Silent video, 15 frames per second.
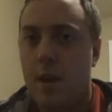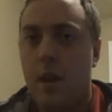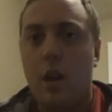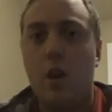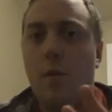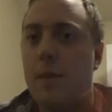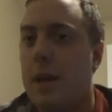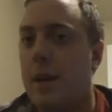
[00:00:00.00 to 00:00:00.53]

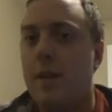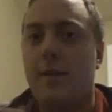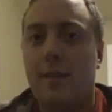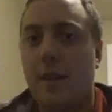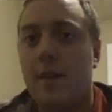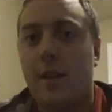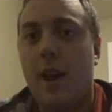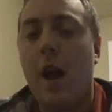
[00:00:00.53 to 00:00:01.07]
You know, because
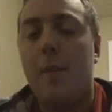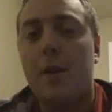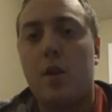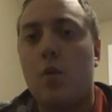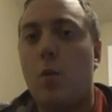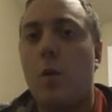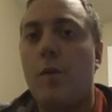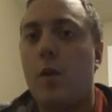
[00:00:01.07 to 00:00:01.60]
in the
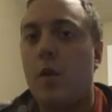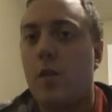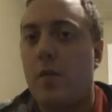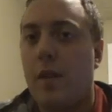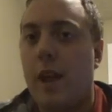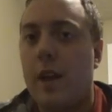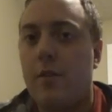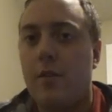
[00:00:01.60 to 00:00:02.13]
comics, the Reverse
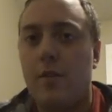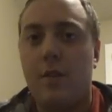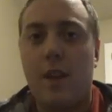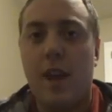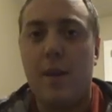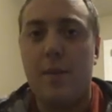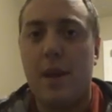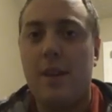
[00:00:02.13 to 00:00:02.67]
Flash's
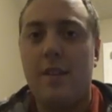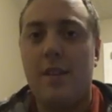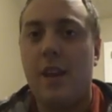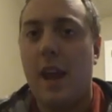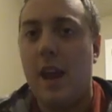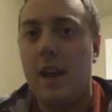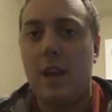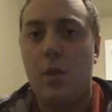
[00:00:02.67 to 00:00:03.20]
name
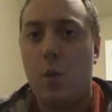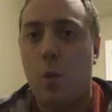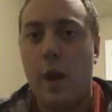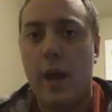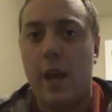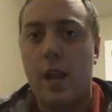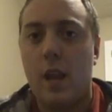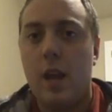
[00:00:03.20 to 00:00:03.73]
isn't Eddie
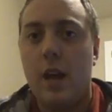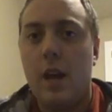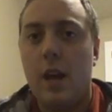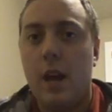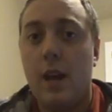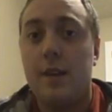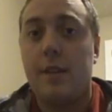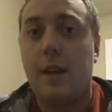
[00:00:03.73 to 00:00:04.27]
Thwain.
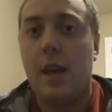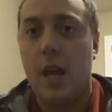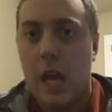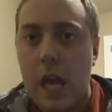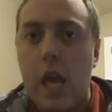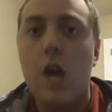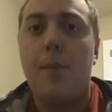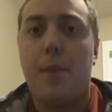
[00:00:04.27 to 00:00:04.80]
It's
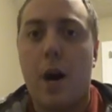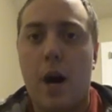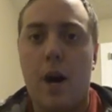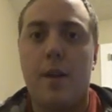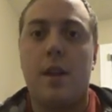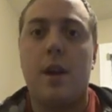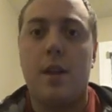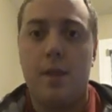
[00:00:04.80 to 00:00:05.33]

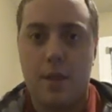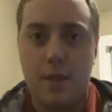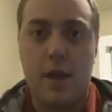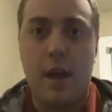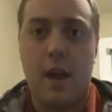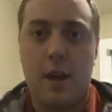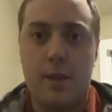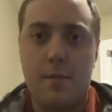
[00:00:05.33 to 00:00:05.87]
Eobod
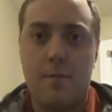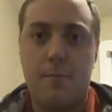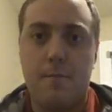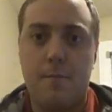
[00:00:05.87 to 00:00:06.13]
Thane.